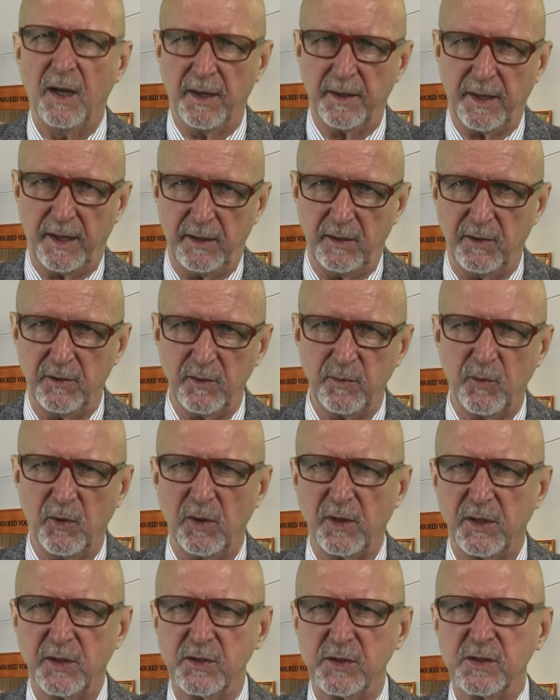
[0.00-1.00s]
again under
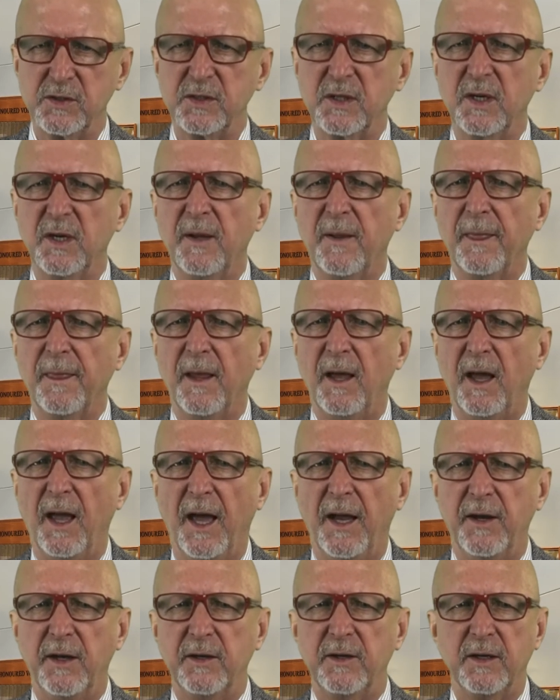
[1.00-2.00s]
mortgages,
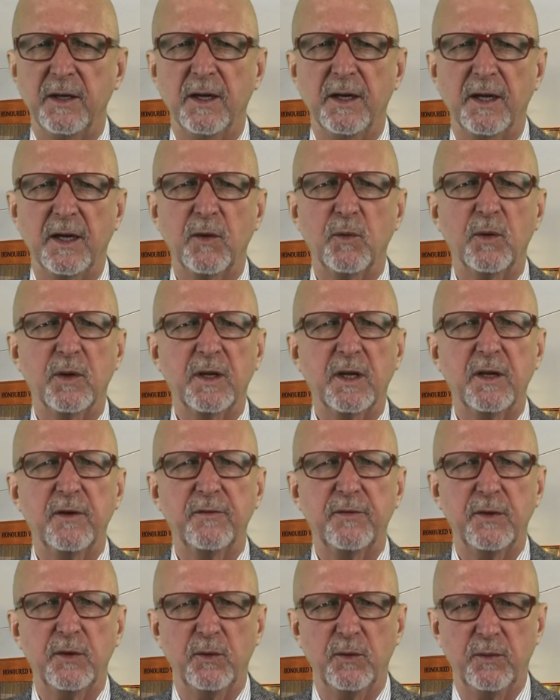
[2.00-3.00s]
and it will
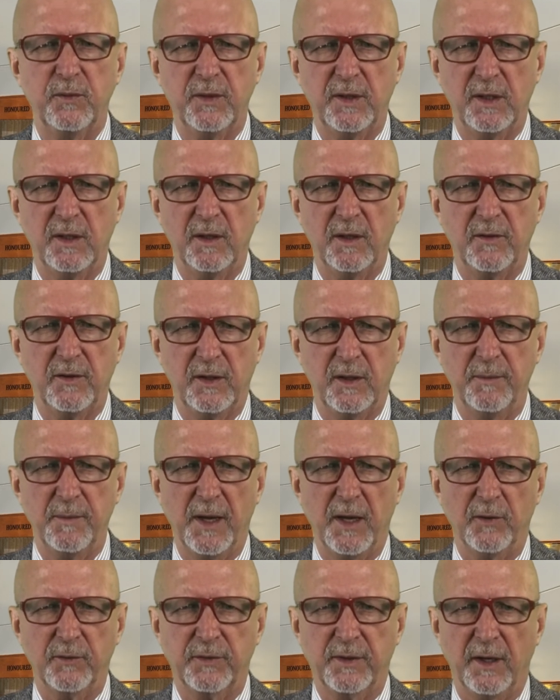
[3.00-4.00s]
give you the
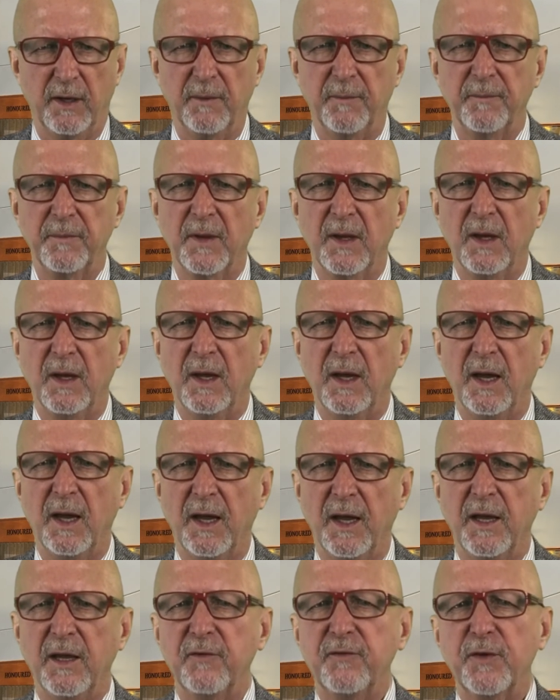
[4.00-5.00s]
amount there.
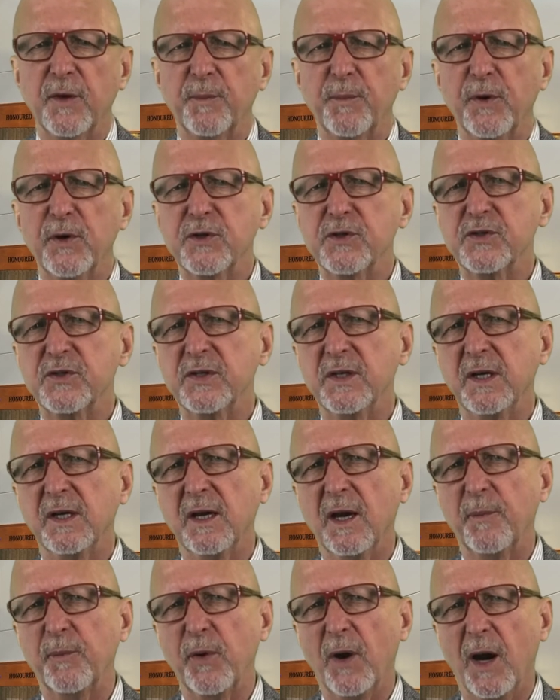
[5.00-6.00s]
If you're
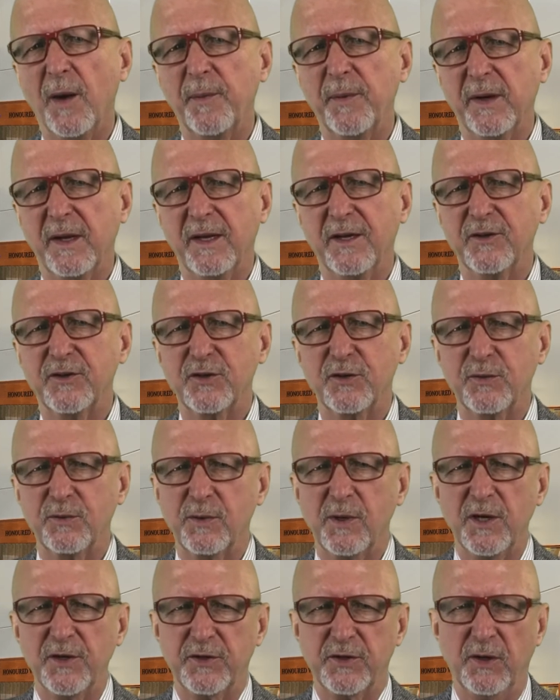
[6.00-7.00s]
purchasing a property in
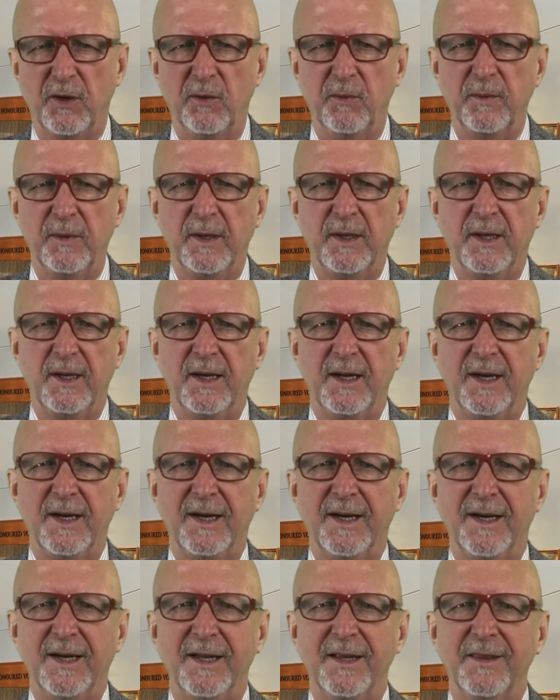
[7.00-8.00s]
Toronto,
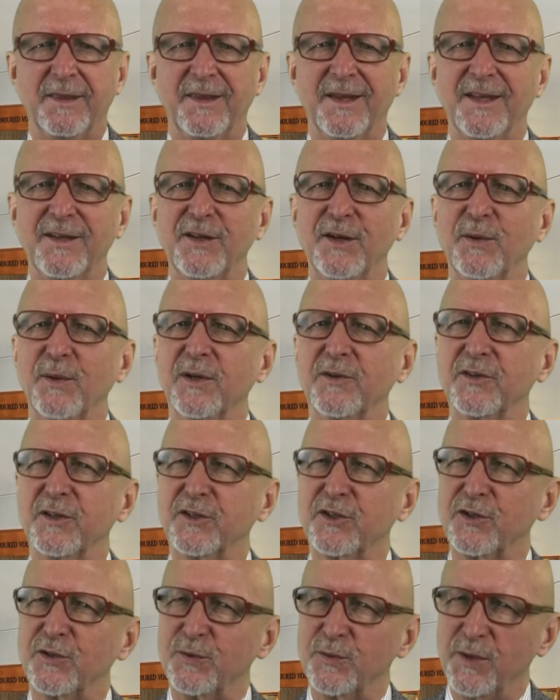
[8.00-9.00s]
then there is
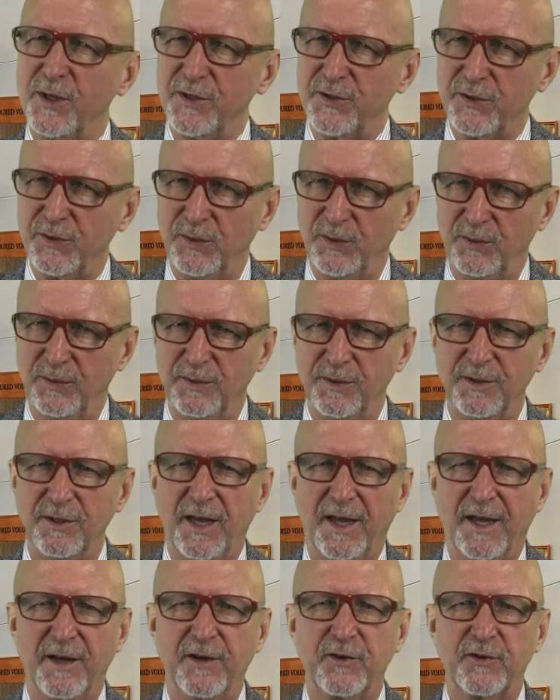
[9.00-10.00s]
a Toronto
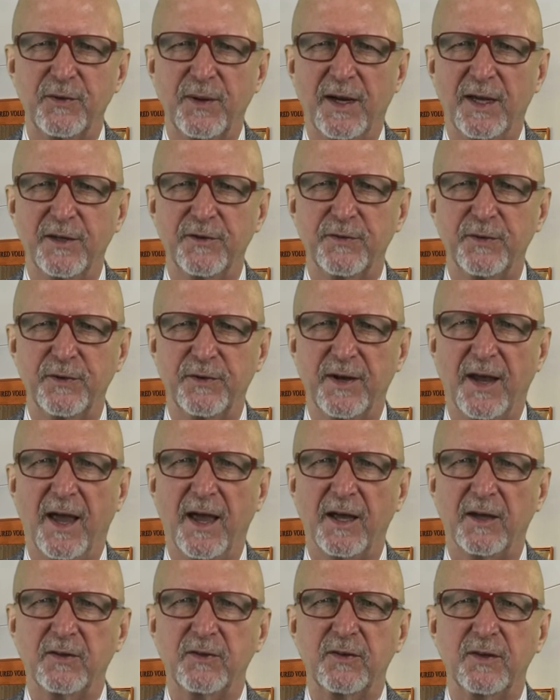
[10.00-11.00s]
Land Transfer
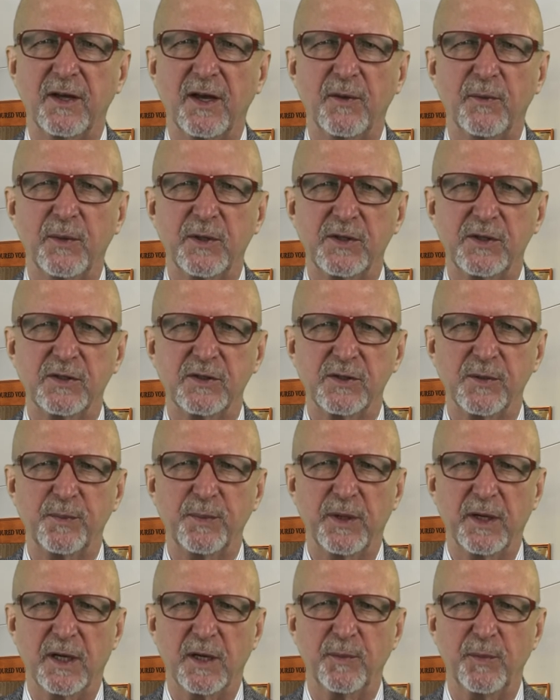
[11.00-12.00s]
Tax, which is
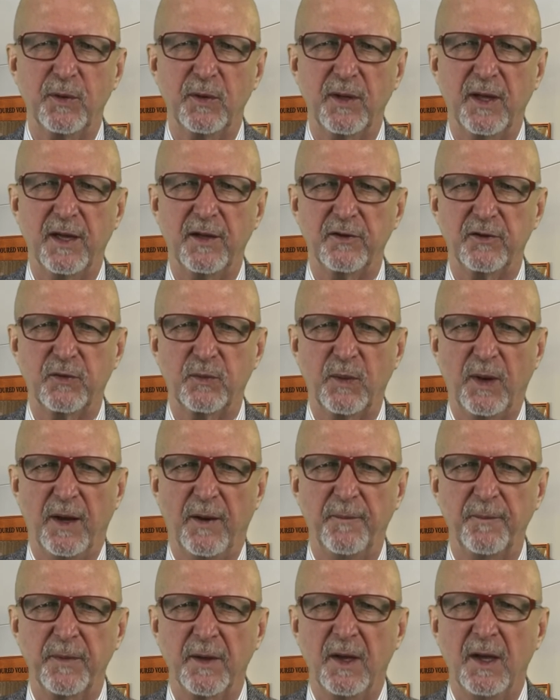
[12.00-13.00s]
applicable as
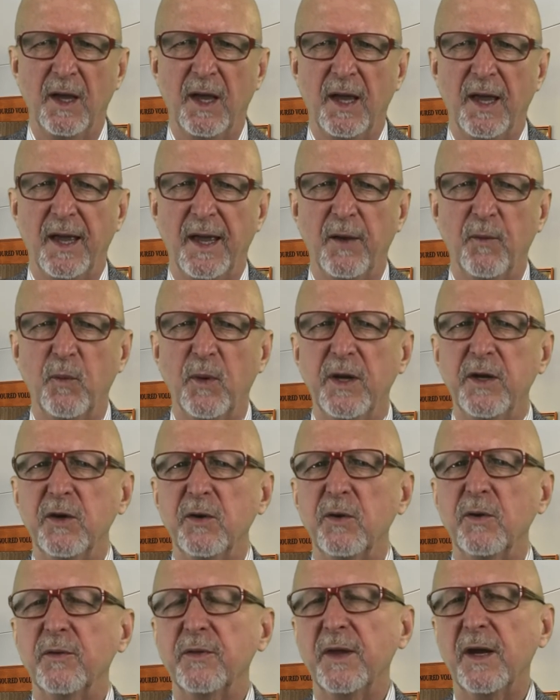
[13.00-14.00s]
well. And when
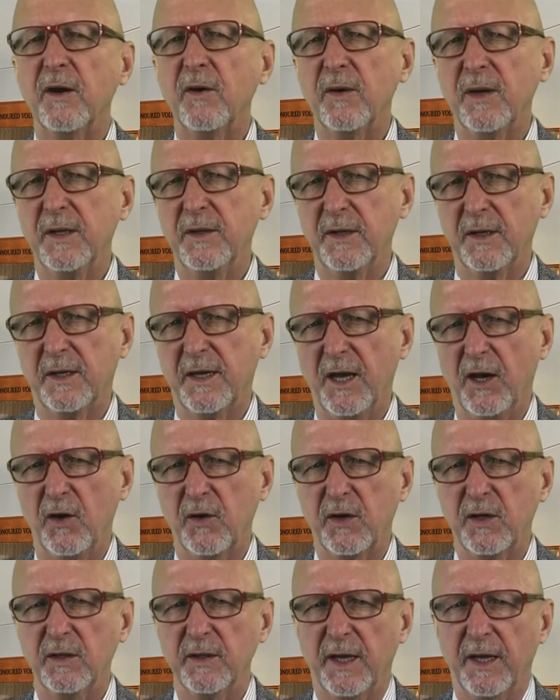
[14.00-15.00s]
you're there in the
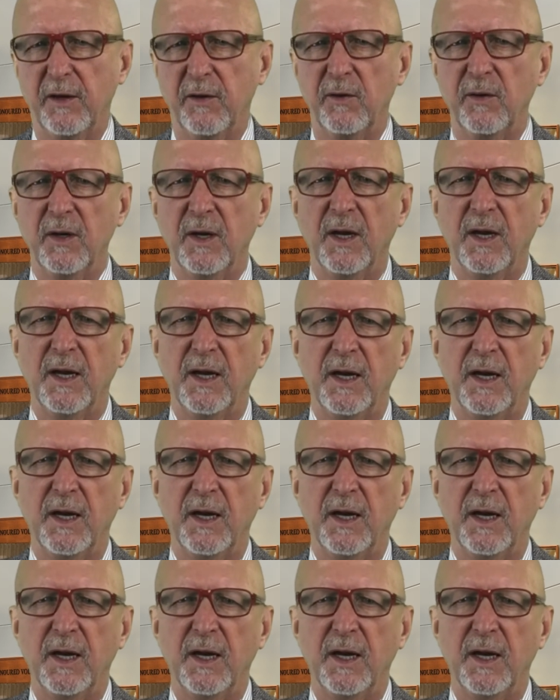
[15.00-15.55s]
calculator,